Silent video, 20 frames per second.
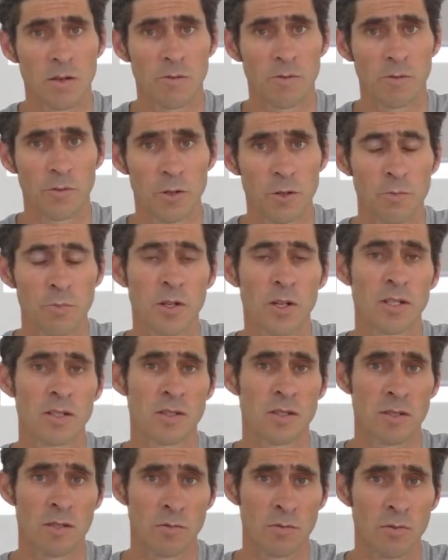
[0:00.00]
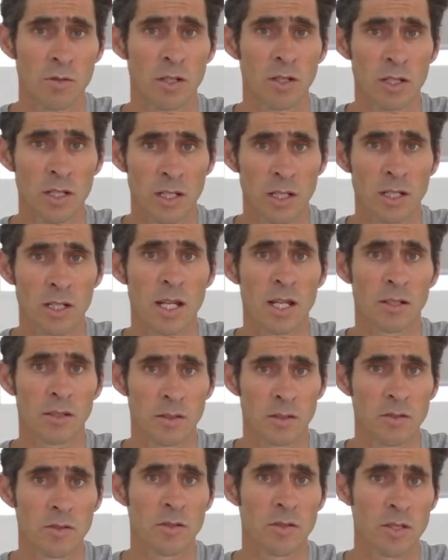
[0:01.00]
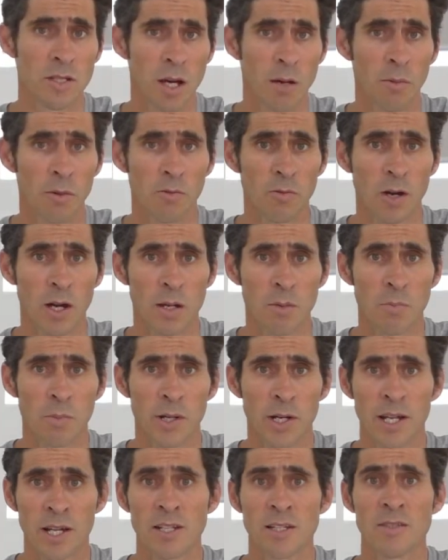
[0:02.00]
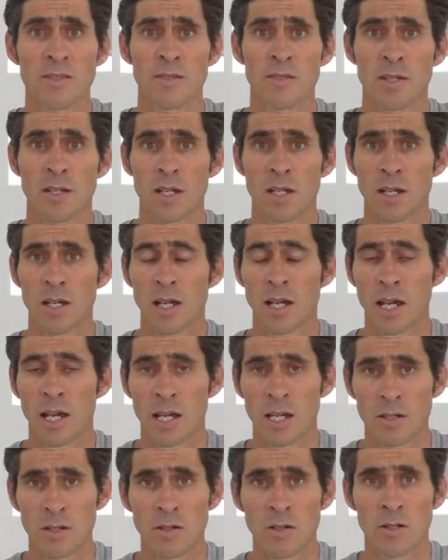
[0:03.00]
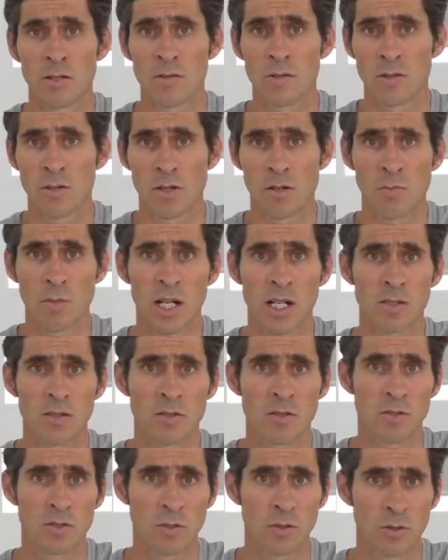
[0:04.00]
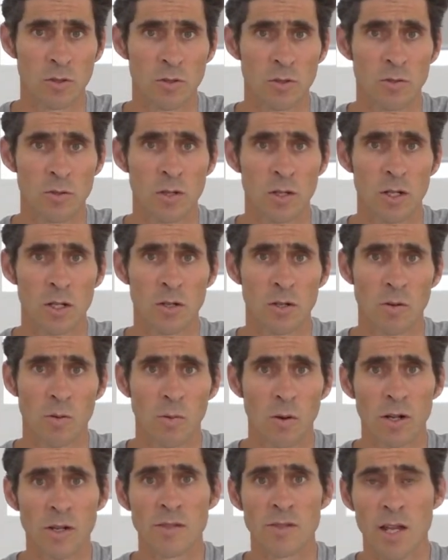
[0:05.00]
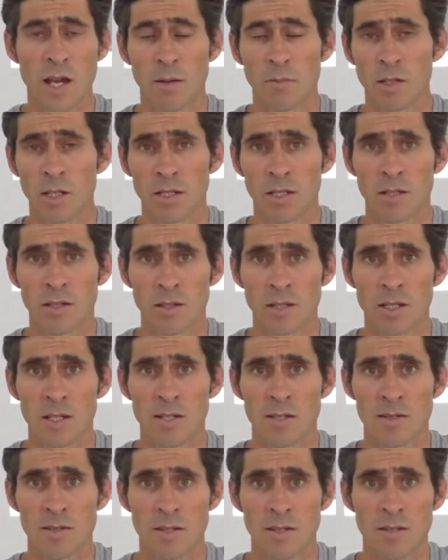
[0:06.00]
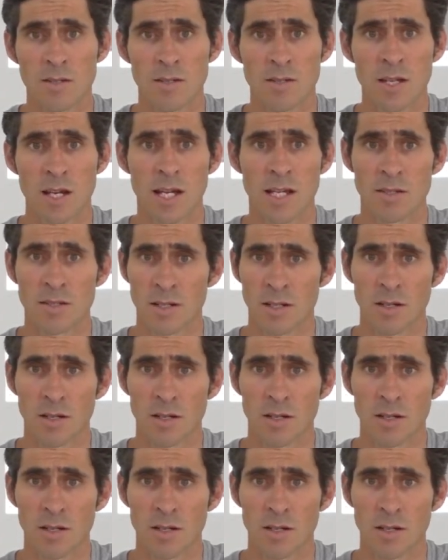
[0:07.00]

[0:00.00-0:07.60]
fruit prices are really connected to WA brands and not so much to what is happening in the Eastern States.